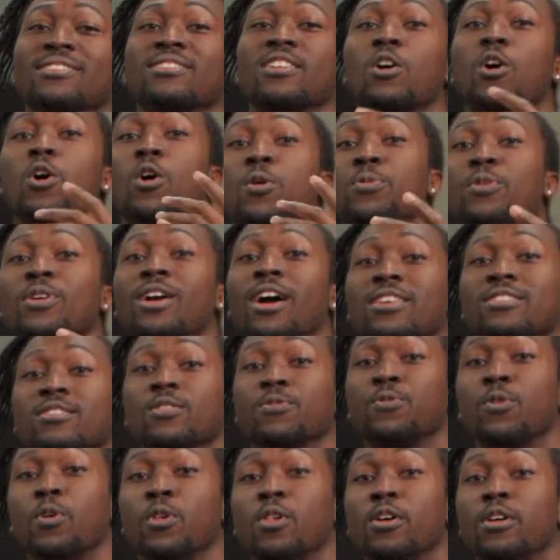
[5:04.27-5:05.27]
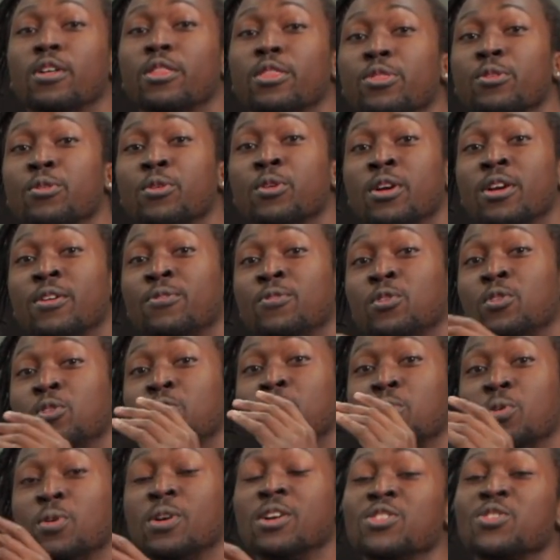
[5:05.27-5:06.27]
I hope you guys are following through. If you
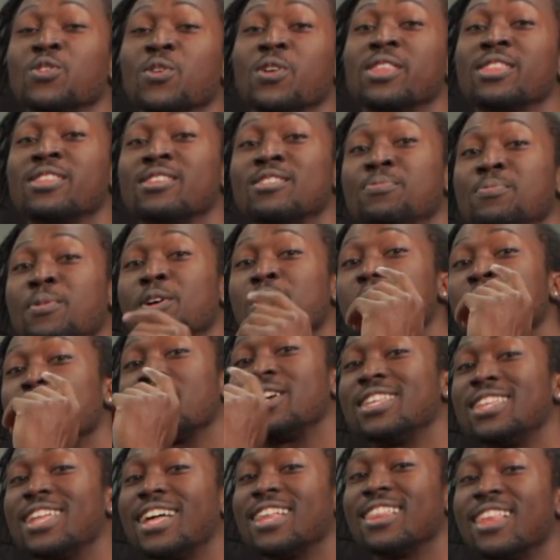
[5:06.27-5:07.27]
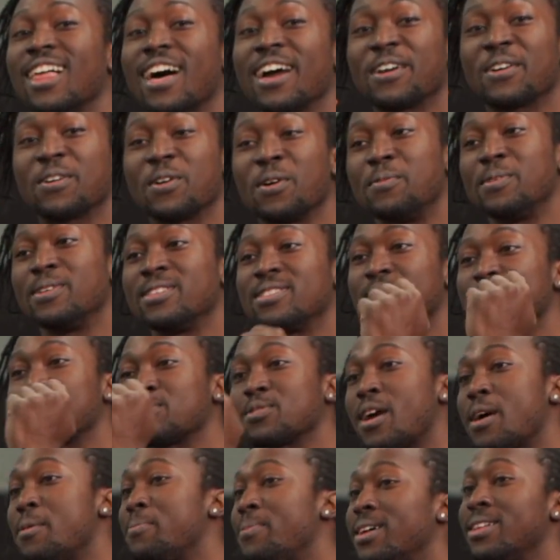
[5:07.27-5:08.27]
do enjoy this, make sure you hit that like, comment,
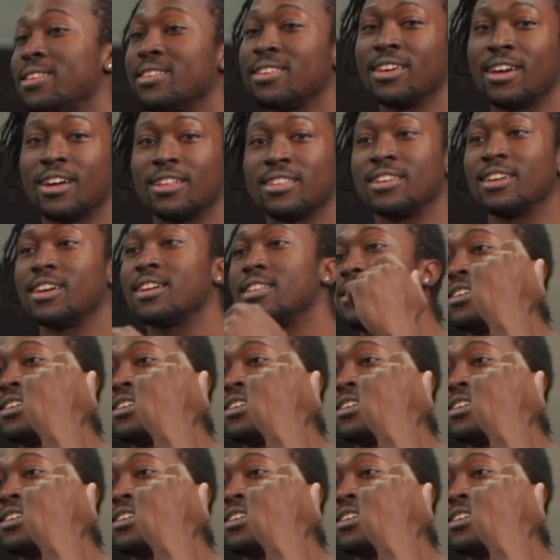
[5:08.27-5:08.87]
subscribe button, yada, yada,